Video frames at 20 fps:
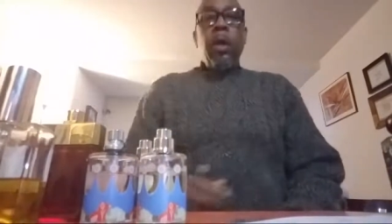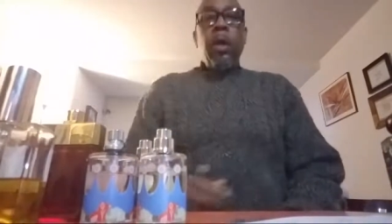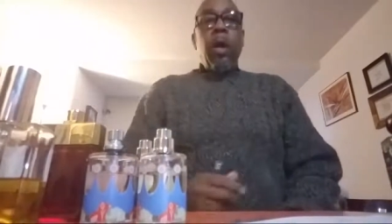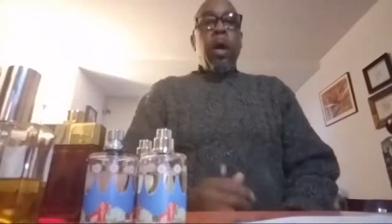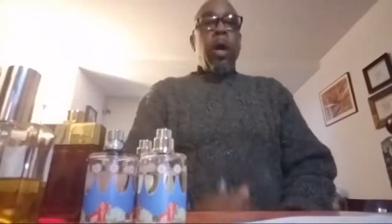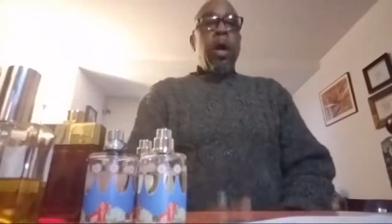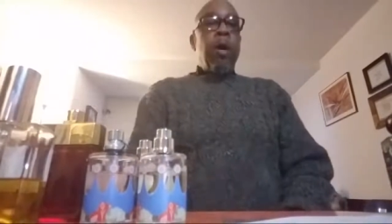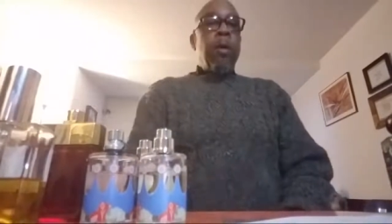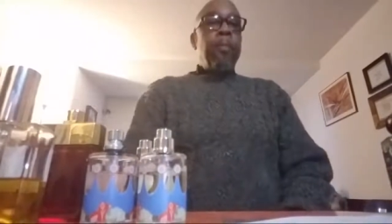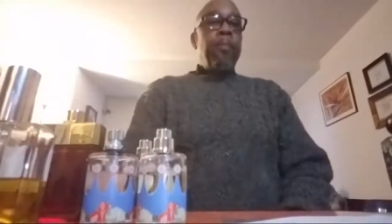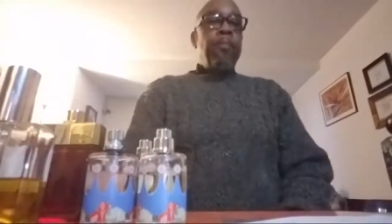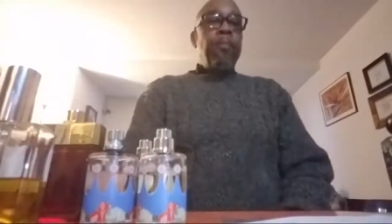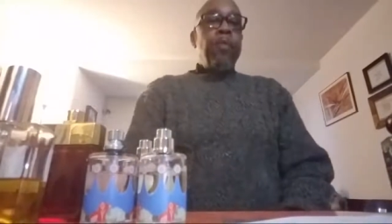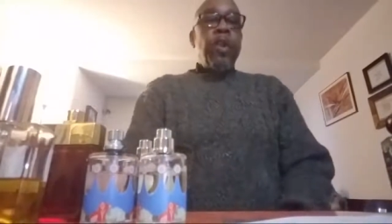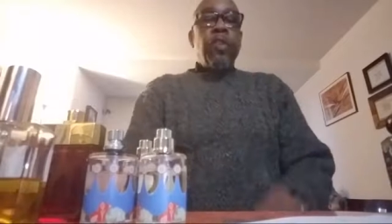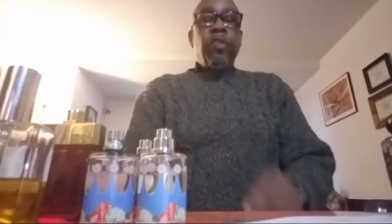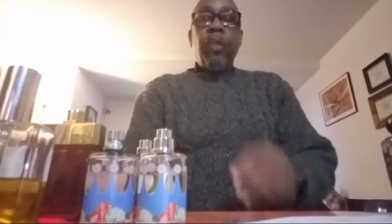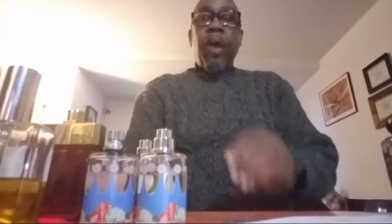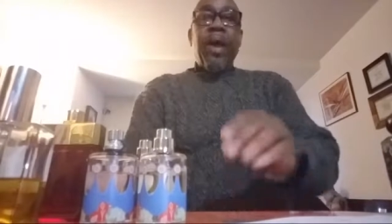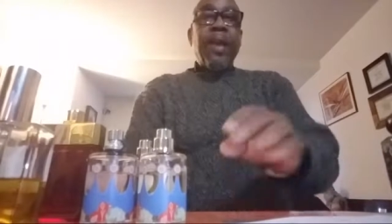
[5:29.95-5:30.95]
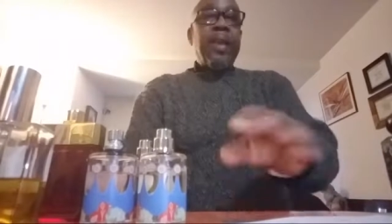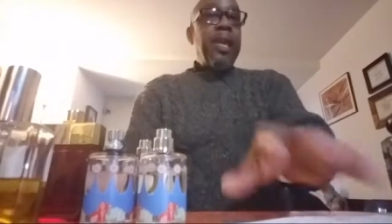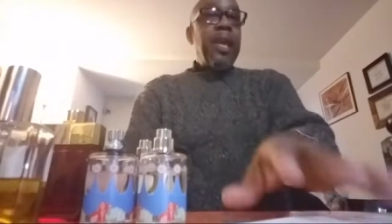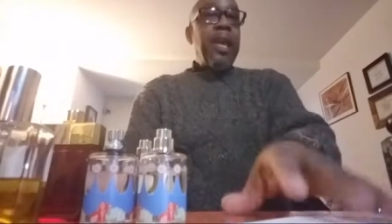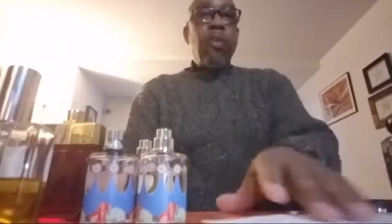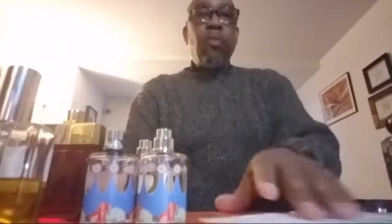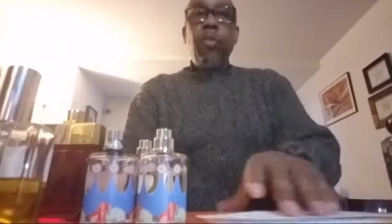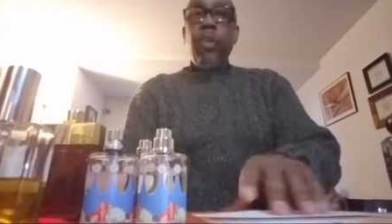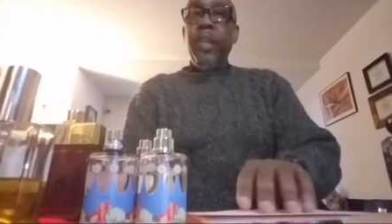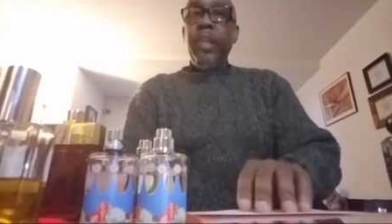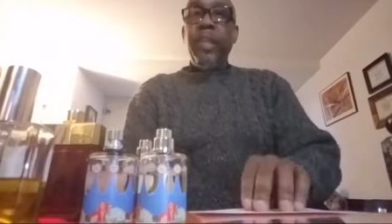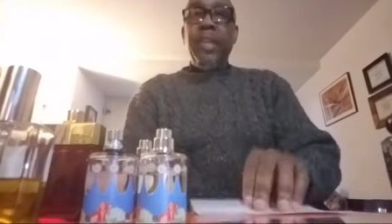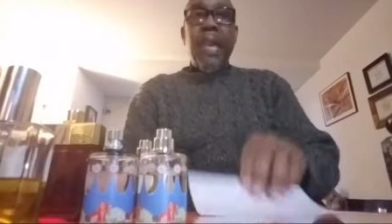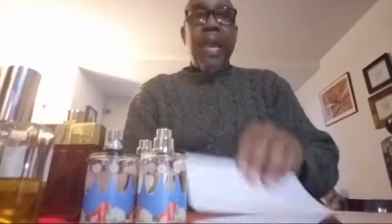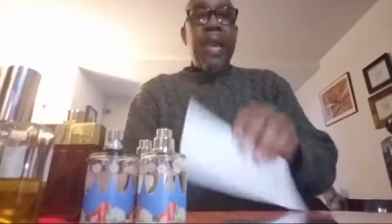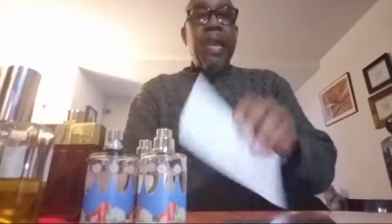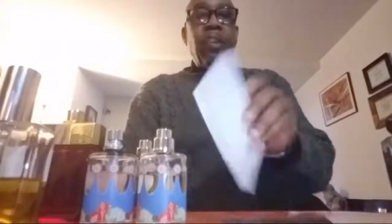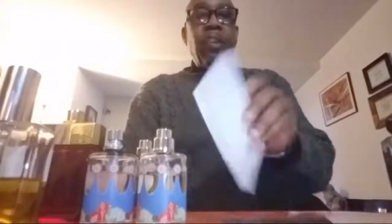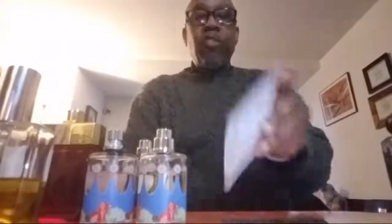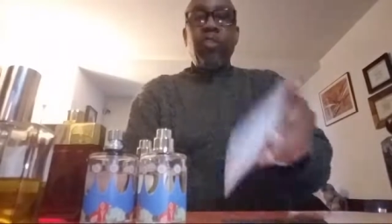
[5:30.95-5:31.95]
Um, so I can't really
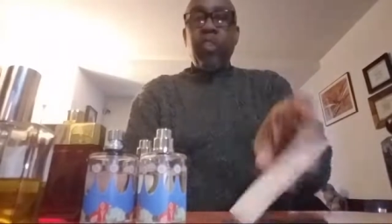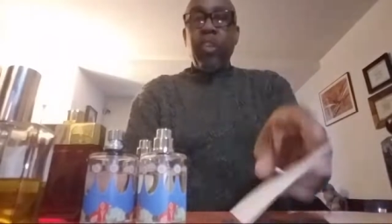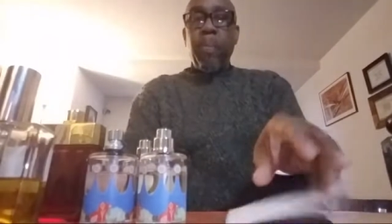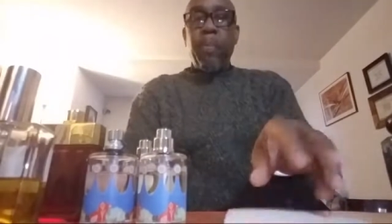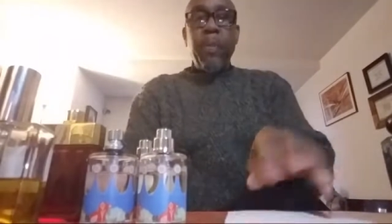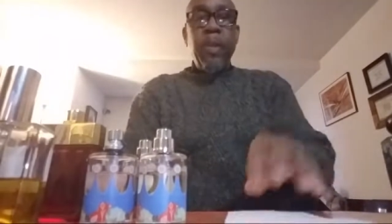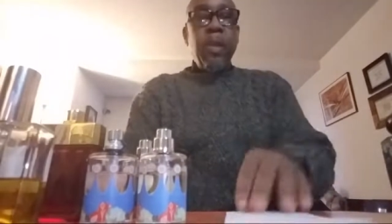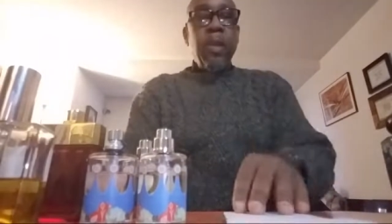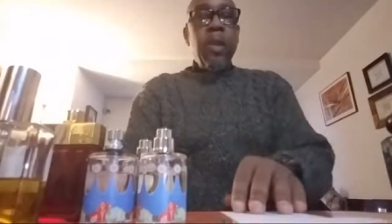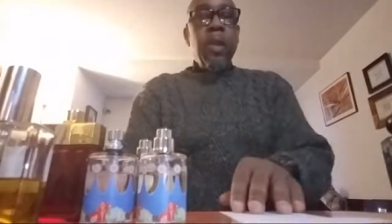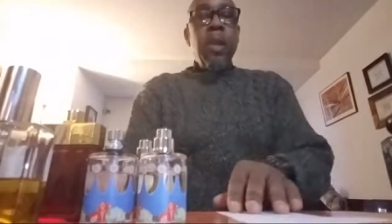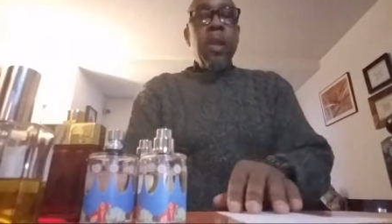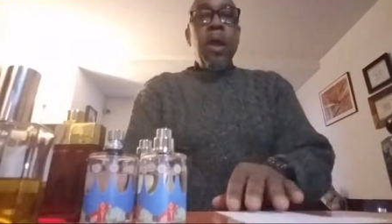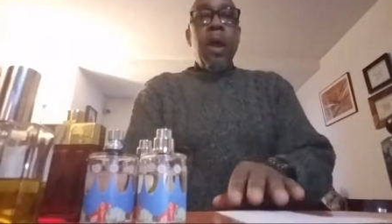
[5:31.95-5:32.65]
gauge shipping.